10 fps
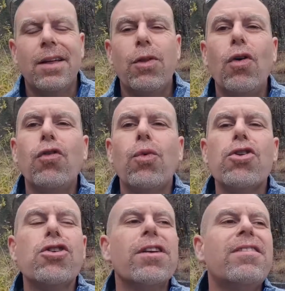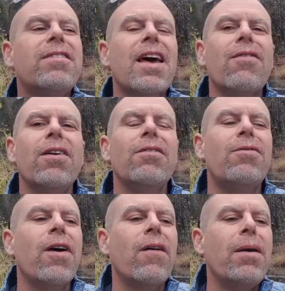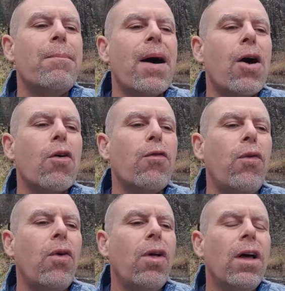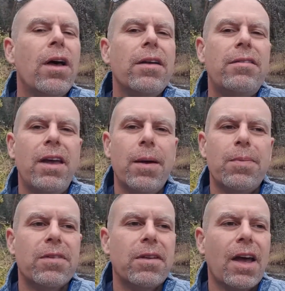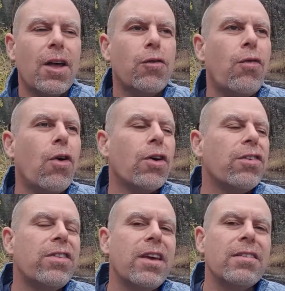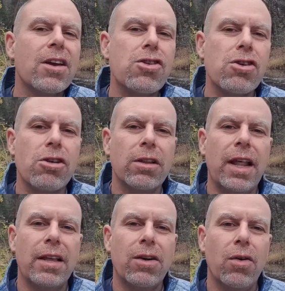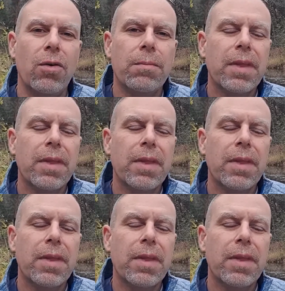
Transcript: Those were just 7 very powerful tips as far as things that you should let go.